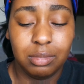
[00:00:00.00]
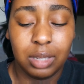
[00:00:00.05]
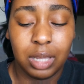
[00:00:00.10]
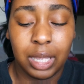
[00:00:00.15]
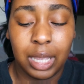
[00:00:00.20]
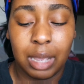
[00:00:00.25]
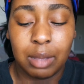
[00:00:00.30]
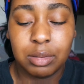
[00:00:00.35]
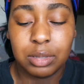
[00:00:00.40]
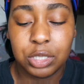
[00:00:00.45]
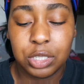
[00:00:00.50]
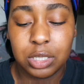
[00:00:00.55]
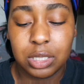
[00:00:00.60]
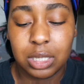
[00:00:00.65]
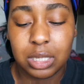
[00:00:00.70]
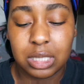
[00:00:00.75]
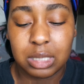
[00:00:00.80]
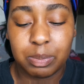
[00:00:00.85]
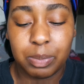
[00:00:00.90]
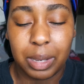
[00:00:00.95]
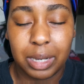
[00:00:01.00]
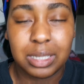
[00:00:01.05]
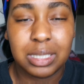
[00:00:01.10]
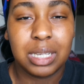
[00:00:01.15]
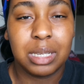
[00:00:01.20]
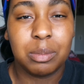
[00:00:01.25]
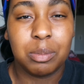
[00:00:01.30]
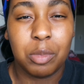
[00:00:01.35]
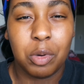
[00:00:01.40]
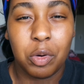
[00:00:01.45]
Like I was just
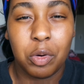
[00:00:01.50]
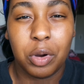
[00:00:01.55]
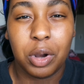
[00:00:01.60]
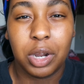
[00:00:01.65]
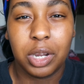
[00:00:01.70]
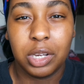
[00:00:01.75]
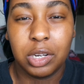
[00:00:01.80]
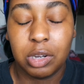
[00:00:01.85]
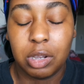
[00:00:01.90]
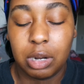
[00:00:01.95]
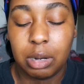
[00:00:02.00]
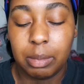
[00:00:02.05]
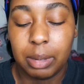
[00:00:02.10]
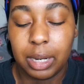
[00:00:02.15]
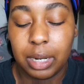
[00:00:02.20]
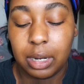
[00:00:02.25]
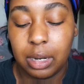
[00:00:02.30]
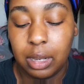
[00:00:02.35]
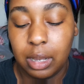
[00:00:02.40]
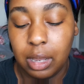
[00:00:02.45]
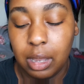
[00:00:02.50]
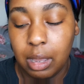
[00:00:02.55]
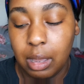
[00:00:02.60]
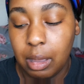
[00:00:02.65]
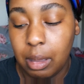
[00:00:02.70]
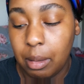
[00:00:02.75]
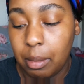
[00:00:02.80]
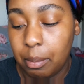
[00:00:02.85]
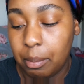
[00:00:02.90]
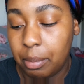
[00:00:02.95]
expecting more, you know what I mean?
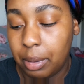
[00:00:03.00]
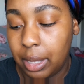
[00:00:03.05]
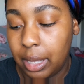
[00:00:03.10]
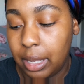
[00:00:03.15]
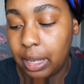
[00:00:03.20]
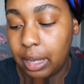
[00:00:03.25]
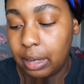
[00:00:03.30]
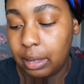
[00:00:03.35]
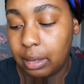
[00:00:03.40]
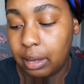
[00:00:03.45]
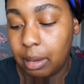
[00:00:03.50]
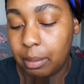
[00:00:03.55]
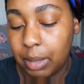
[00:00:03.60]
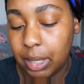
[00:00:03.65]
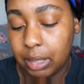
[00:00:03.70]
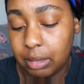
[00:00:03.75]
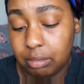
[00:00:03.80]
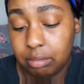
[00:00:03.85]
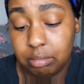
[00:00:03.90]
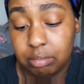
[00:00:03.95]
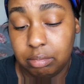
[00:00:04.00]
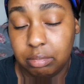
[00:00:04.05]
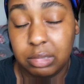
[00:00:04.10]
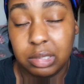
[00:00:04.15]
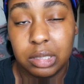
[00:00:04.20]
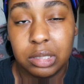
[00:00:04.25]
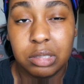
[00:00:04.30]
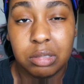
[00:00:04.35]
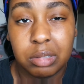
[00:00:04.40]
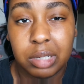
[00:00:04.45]
But I mean,
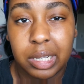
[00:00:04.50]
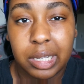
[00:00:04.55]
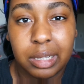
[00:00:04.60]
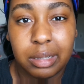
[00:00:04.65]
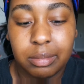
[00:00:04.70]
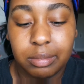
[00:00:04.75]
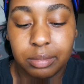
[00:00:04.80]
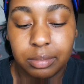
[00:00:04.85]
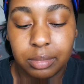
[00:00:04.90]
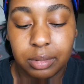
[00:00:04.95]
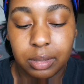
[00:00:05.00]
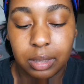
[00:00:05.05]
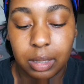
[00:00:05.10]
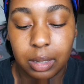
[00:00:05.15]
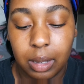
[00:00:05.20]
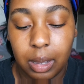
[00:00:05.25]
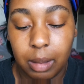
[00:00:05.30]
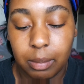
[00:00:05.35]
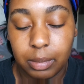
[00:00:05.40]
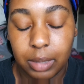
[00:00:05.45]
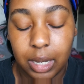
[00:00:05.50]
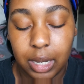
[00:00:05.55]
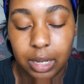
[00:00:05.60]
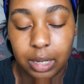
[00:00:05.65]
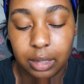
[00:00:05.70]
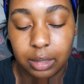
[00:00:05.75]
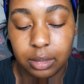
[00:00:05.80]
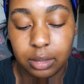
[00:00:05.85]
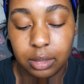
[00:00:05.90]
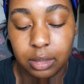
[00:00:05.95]
it's okay. I'm
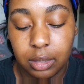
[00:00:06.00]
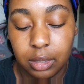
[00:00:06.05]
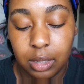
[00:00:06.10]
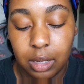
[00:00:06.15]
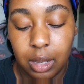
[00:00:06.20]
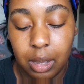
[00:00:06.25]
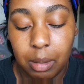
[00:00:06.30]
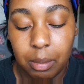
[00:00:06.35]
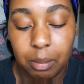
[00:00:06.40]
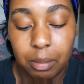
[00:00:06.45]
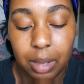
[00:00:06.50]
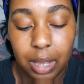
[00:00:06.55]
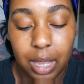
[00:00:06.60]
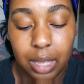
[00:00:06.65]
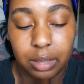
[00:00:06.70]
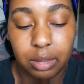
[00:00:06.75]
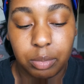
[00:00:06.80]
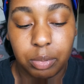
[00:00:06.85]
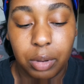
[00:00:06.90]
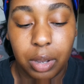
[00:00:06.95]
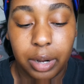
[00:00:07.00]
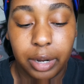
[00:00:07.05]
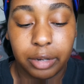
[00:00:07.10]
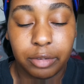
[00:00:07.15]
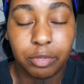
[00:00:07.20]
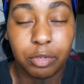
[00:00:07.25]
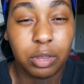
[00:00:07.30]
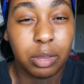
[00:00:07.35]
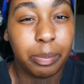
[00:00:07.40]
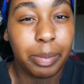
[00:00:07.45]
not buying the
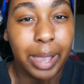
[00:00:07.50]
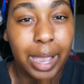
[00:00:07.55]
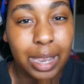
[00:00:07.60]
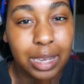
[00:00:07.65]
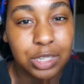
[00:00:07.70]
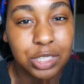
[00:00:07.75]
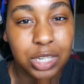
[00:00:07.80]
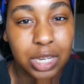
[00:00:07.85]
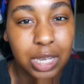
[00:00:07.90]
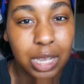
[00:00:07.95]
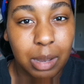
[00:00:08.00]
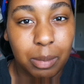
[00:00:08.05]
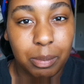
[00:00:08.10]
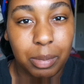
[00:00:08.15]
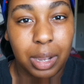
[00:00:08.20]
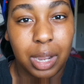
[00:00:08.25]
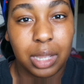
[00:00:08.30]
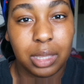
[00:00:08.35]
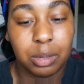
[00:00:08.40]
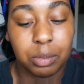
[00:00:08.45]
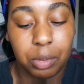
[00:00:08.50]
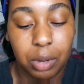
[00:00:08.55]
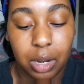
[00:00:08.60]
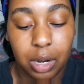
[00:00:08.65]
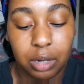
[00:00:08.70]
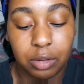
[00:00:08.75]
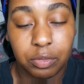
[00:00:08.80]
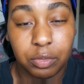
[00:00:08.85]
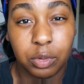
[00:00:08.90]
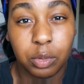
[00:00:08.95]
product for the packaging. I'm buying the
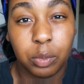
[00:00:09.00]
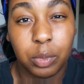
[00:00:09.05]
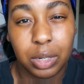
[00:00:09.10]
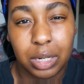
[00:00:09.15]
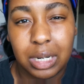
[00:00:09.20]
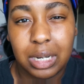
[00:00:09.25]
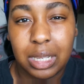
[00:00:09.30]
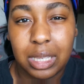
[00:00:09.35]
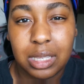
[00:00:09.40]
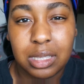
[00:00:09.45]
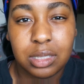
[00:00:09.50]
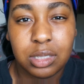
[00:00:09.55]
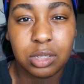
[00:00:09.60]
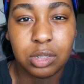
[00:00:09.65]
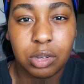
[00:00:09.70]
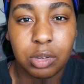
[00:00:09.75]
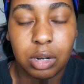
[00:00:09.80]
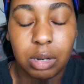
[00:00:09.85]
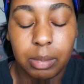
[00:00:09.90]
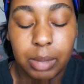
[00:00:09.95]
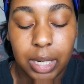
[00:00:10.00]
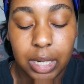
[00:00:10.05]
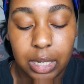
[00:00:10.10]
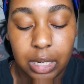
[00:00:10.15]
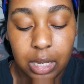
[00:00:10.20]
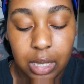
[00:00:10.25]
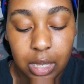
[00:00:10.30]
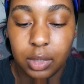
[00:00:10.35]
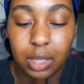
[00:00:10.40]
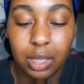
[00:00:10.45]
product for what it is, you know what I mean?
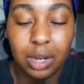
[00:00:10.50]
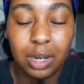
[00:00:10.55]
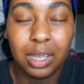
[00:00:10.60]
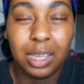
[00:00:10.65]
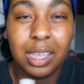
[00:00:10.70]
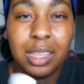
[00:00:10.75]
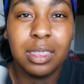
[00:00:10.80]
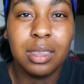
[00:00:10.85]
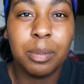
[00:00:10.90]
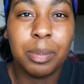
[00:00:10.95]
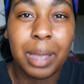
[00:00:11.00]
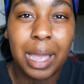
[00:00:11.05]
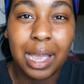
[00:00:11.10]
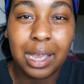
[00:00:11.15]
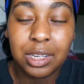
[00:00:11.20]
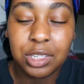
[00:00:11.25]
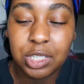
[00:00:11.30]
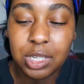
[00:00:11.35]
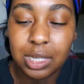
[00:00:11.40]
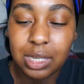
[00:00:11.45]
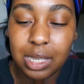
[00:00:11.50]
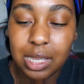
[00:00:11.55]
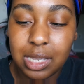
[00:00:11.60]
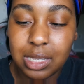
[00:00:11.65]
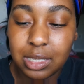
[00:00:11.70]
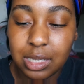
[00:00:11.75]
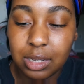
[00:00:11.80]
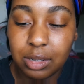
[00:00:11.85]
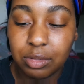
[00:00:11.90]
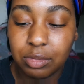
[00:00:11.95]
And again, the packaging
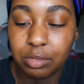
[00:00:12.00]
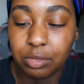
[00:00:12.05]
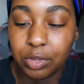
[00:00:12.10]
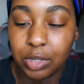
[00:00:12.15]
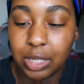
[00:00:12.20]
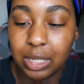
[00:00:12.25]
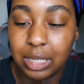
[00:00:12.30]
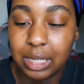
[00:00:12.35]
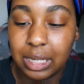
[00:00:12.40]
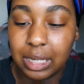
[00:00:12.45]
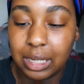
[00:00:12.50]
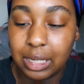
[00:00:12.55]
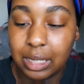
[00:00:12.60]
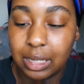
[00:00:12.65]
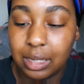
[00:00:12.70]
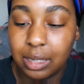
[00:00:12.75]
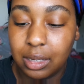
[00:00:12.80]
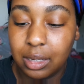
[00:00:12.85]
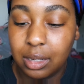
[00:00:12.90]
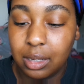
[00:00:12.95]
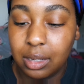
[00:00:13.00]
isn't really